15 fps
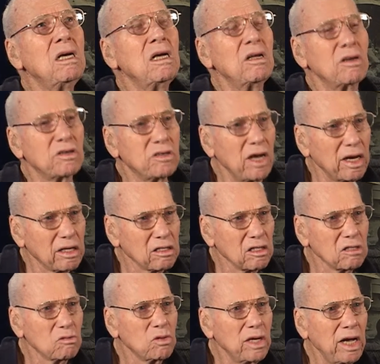in
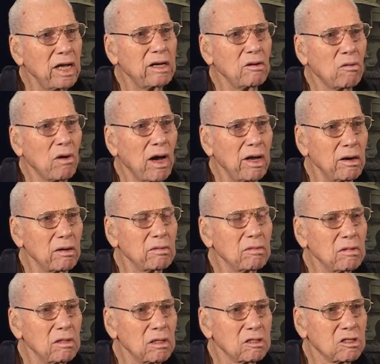Texas, we had to write a,
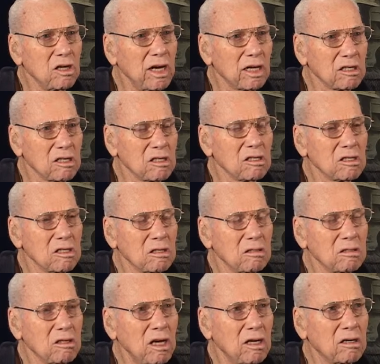a Texas
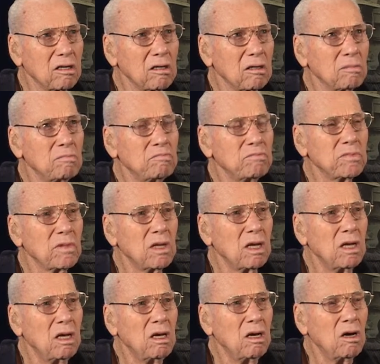take a
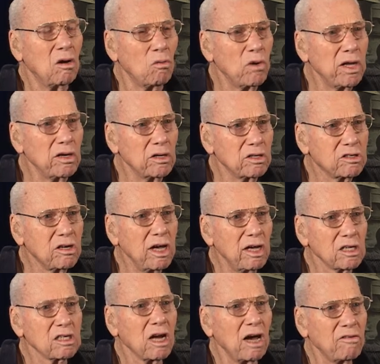written
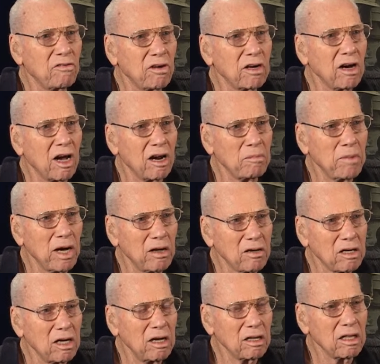test. I forgot
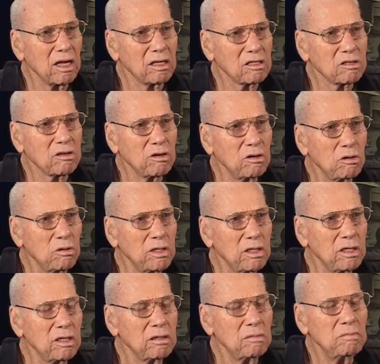about that. That's true, we
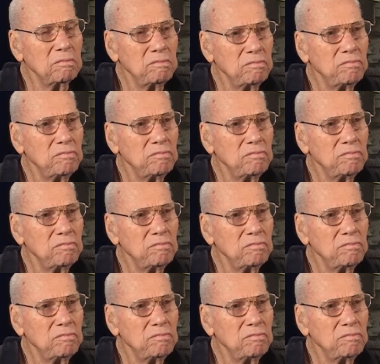did.